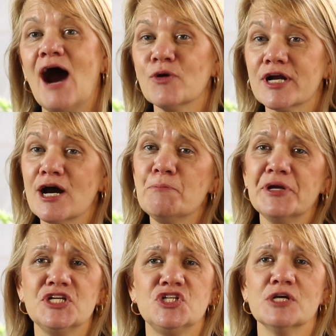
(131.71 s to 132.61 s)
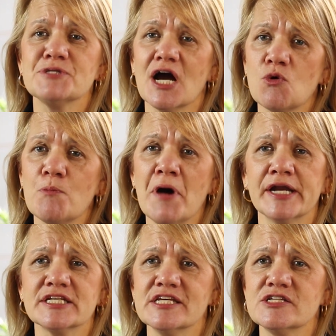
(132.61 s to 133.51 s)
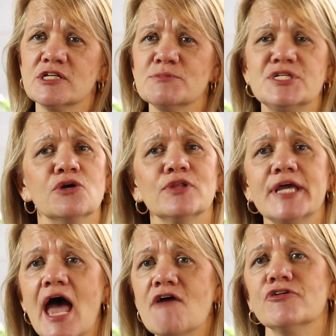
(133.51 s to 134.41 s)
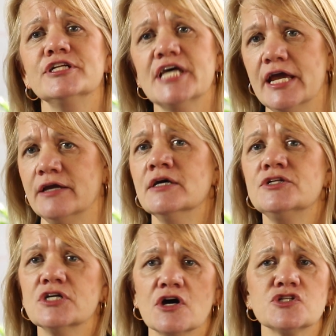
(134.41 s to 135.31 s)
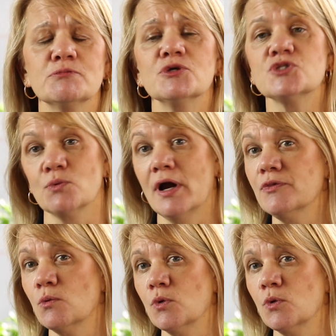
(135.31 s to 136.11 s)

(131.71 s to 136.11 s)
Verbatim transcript: Our company ships aquaponic systems nearly every day to customers around the